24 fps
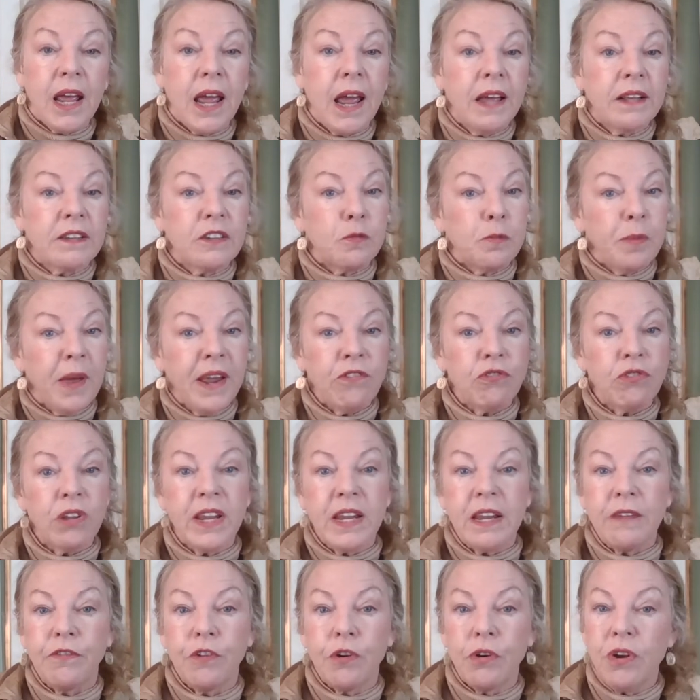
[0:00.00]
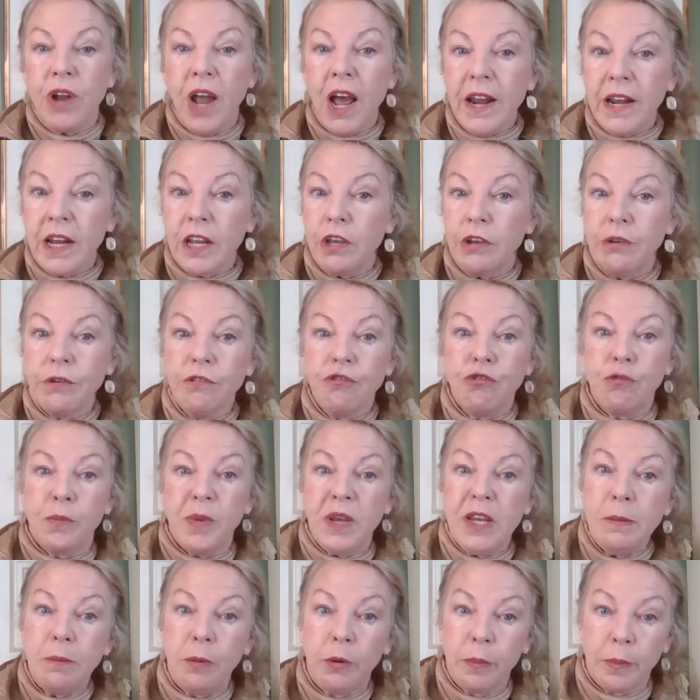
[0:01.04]
Especially if you're not a huge
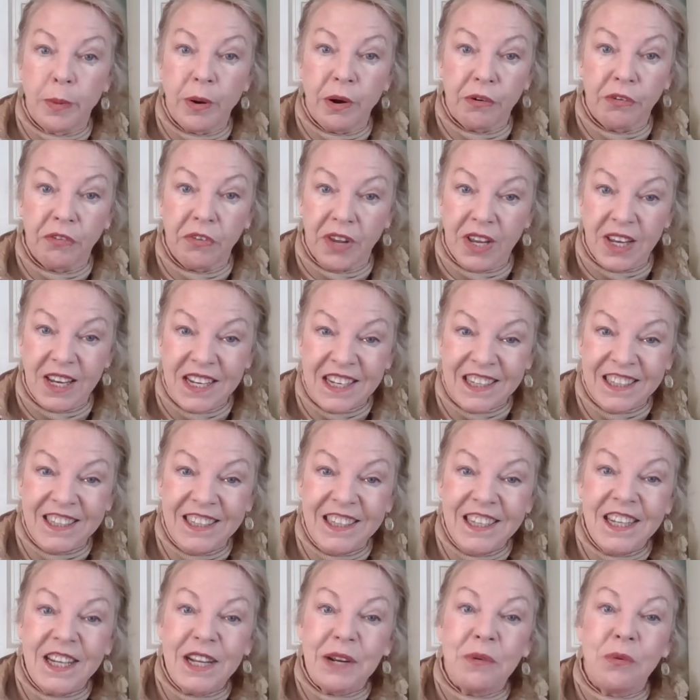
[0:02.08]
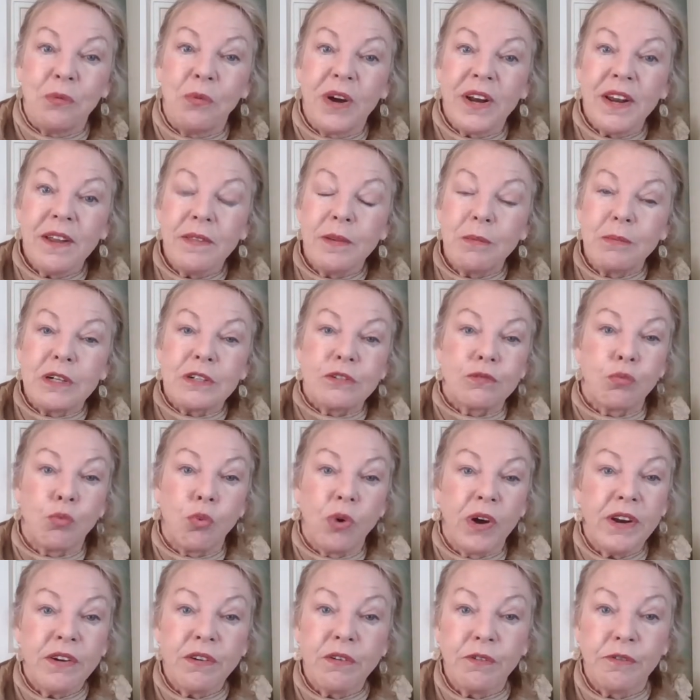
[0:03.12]
people person. One of the most
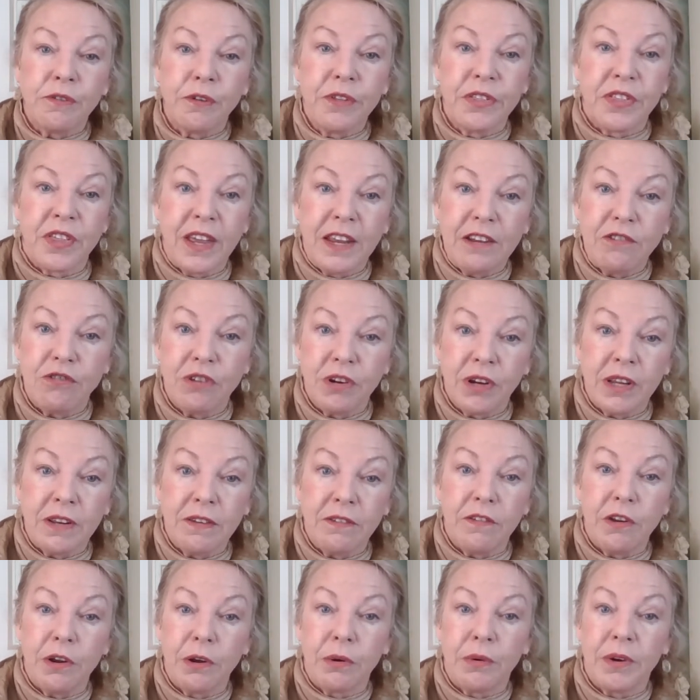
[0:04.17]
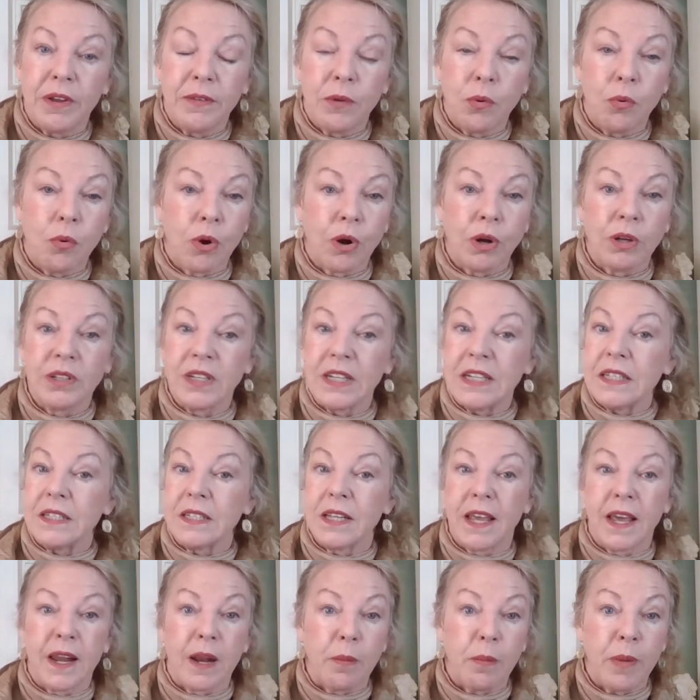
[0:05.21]
wonderful things you can do in the world is
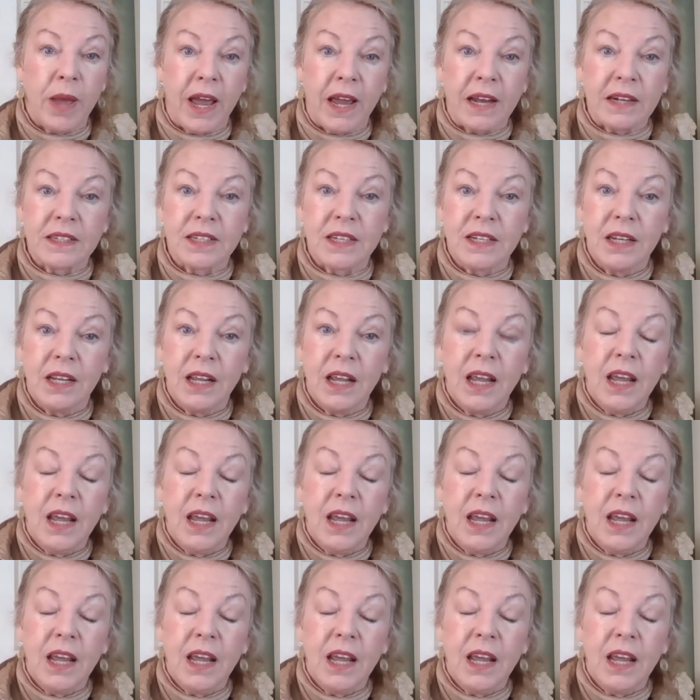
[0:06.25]
get a pet.